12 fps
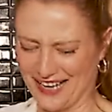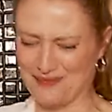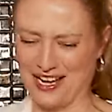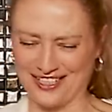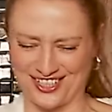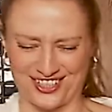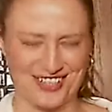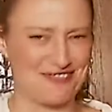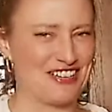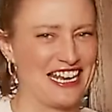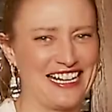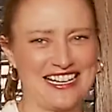I'm not sure,
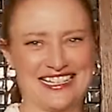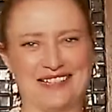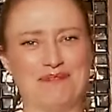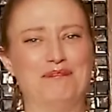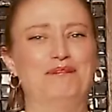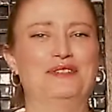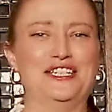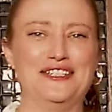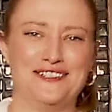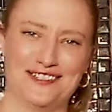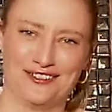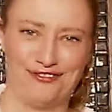but I got a
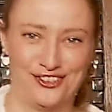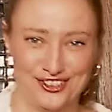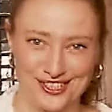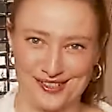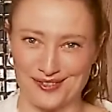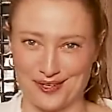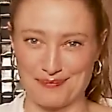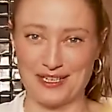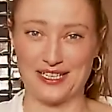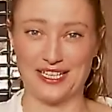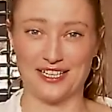beautiful assortment